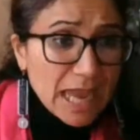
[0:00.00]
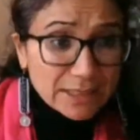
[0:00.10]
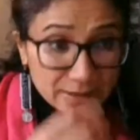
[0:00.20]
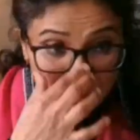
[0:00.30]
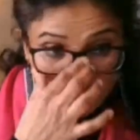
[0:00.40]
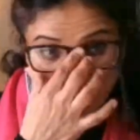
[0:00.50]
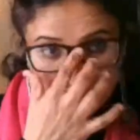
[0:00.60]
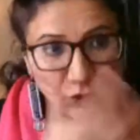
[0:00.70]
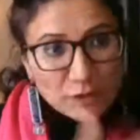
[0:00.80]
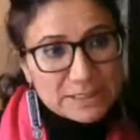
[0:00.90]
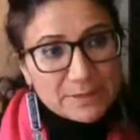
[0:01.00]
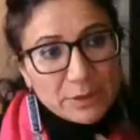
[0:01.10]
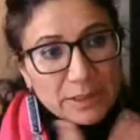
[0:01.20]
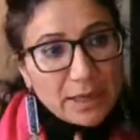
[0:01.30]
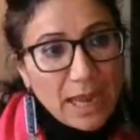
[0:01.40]
and of course i
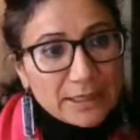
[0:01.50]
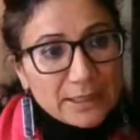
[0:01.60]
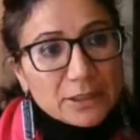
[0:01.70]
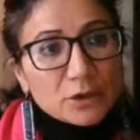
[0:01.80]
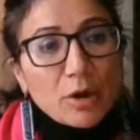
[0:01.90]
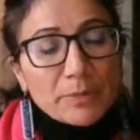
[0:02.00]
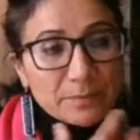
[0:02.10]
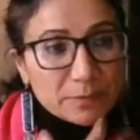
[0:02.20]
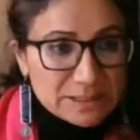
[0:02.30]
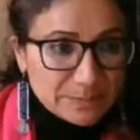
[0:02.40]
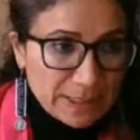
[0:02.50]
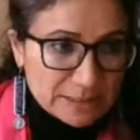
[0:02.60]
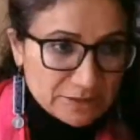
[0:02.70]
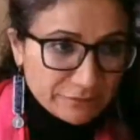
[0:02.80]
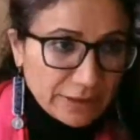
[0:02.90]
bring an economic
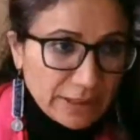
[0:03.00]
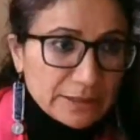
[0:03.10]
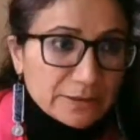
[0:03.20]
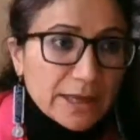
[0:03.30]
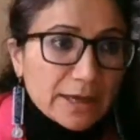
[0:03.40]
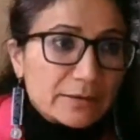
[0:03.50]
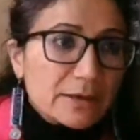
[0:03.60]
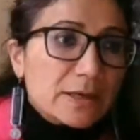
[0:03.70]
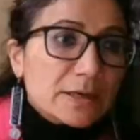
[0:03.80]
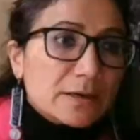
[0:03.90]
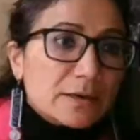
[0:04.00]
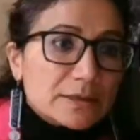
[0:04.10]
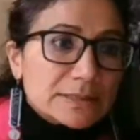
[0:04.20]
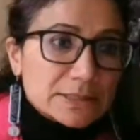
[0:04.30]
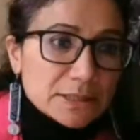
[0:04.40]
perspective in their
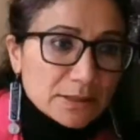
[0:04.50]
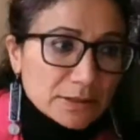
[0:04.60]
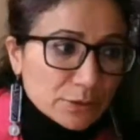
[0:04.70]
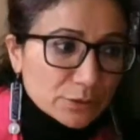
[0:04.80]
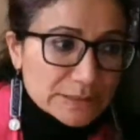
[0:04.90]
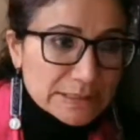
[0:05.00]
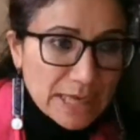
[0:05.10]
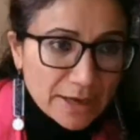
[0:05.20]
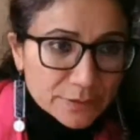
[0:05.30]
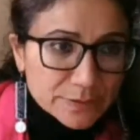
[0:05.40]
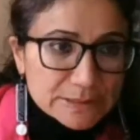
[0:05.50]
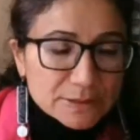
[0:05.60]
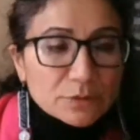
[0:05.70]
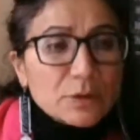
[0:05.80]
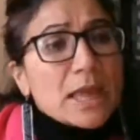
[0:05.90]
uh, uh scenarios
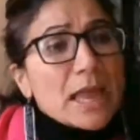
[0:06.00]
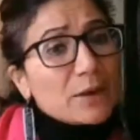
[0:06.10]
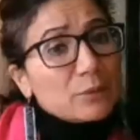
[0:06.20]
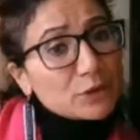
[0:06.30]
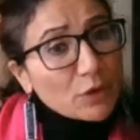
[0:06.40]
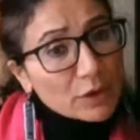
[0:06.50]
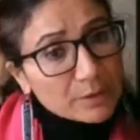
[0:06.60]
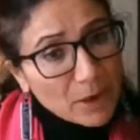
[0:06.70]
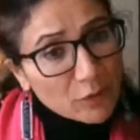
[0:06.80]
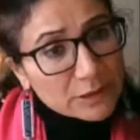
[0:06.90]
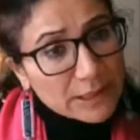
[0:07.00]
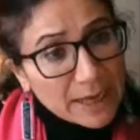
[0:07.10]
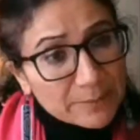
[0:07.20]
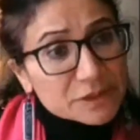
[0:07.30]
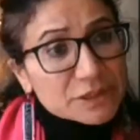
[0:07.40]
so and we talk about
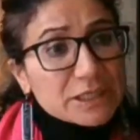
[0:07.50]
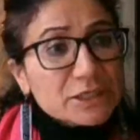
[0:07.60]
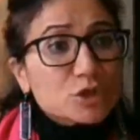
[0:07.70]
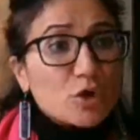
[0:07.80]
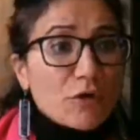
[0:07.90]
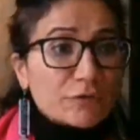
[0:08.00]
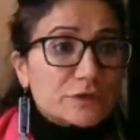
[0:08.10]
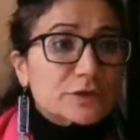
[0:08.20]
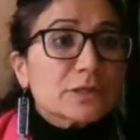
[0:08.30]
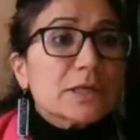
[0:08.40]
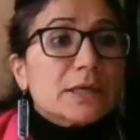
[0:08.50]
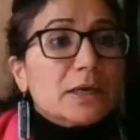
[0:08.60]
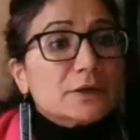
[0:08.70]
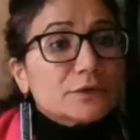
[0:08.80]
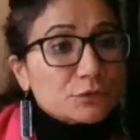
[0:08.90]
climate change often
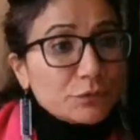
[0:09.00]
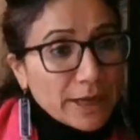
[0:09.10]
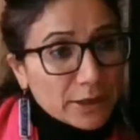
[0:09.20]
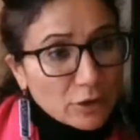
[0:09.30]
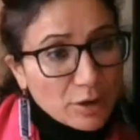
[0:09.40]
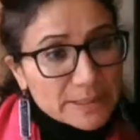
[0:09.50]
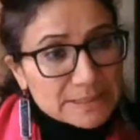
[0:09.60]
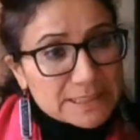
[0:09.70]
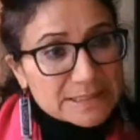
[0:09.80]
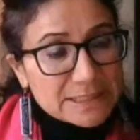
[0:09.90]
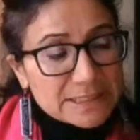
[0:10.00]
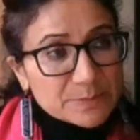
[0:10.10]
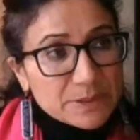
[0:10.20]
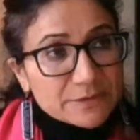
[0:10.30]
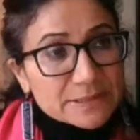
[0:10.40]
uh, through economics as an
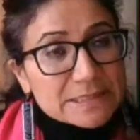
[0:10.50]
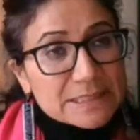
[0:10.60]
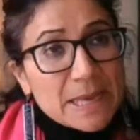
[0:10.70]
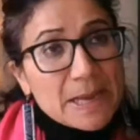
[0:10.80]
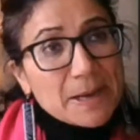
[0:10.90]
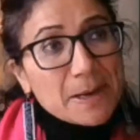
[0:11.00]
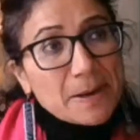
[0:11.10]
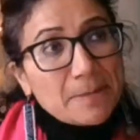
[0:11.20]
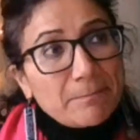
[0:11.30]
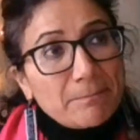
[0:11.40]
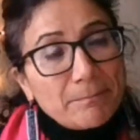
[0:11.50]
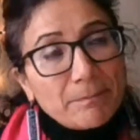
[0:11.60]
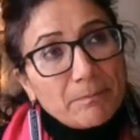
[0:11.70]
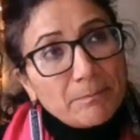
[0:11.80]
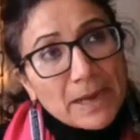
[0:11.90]
experience. Uh,
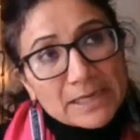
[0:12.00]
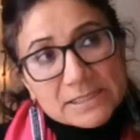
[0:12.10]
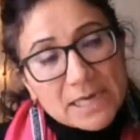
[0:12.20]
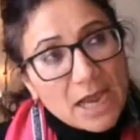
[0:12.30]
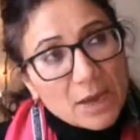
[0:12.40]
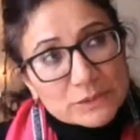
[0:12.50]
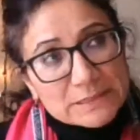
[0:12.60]
but I